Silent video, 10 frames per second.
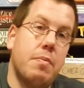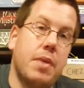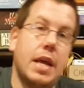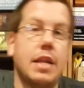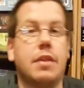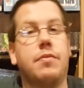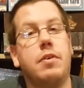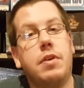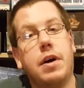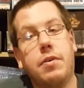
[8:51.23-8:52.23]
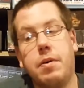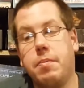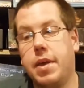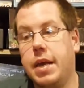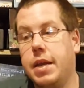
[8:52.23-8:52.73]
We played it a few times.
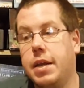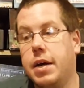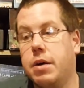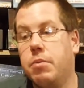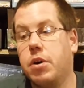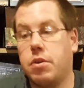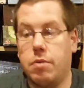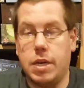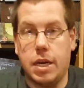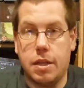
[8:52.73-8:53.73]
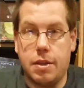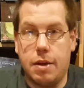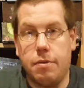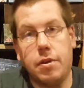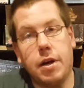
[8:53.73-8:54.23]
We played Monster
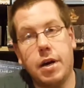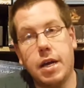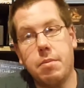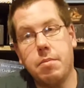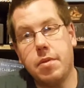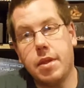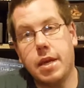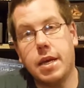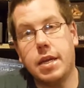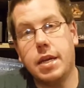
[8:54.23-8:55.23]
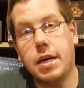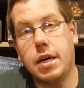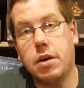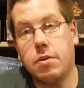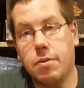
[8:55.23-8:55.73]
Rejects several times, and
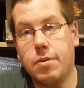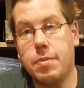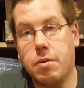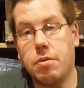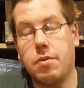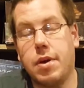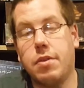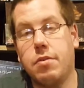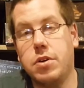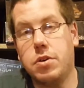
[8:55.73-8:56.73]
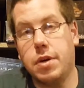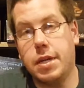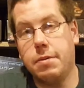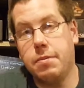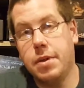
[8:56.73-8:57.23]
we both rather
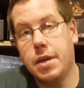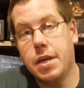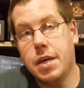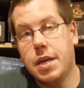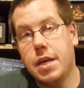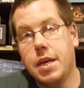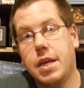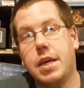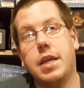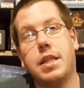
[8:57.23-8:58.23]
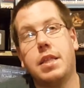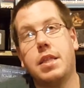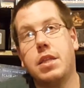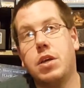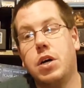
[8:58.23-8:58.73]
enjoyed it.
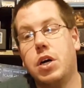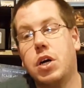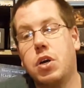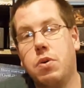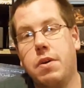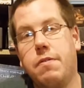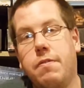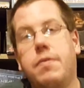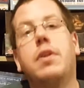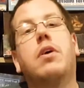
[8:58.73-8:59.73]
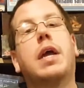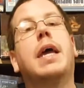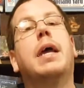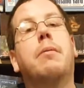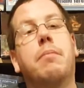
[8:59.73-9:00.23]
It's a good
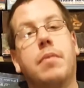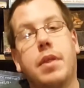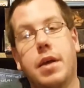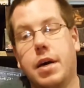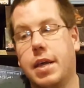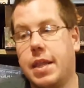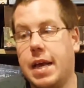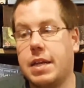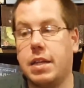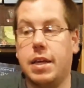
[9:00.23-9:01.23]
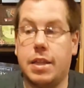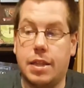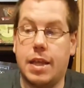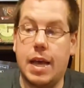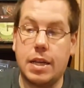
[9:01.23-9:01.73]
filler game. It's excellent.
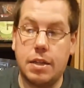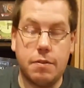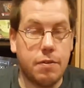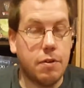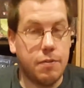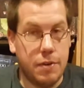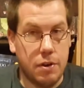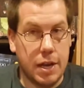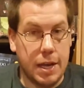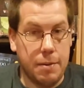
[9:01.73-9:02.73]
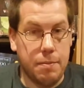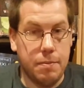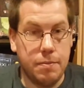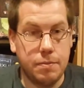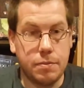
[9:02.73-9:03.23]
It's excellent for a filler game.